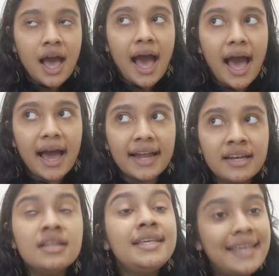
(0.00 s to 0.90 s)

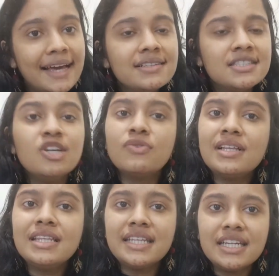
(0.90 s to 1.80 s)
And yes, you
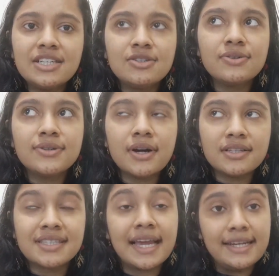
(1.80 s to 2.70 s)
will need to
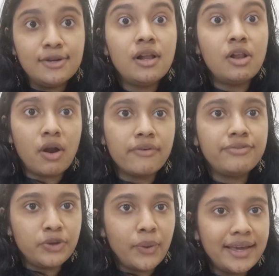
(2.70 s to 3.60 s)
schedule a lot of
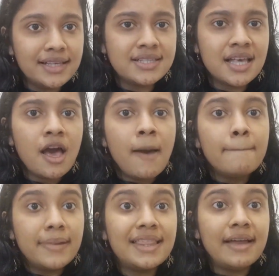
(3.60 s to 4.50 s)
viewings,
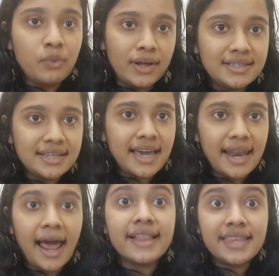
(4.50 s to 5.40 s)
but then once
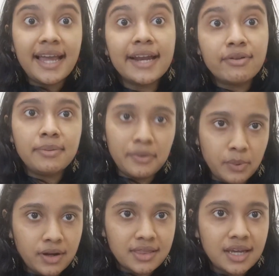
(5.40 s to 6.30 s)
again, I think it will be
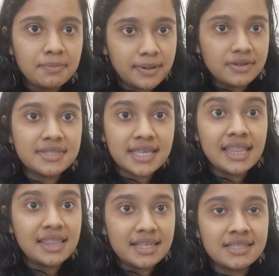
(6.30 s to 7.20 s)
worth it because
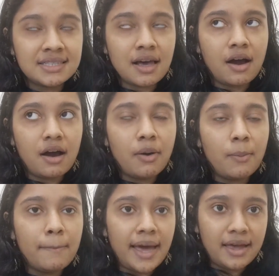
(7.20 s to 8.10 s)
in this
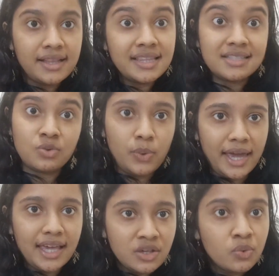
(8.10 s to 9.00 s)

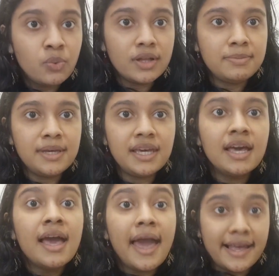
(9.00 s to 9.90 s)
way you will be
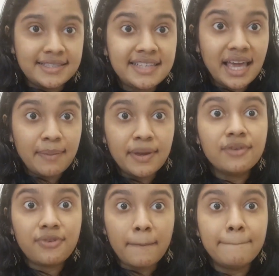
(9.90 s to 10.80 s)

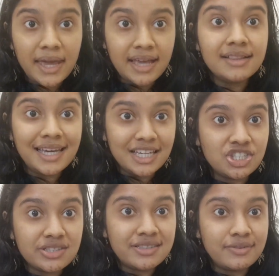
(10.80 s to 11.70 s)
escaping from paying the
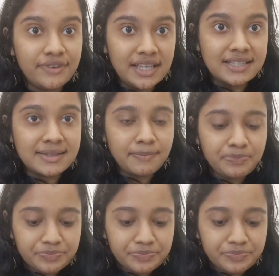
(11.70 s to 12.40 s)
agent's fees.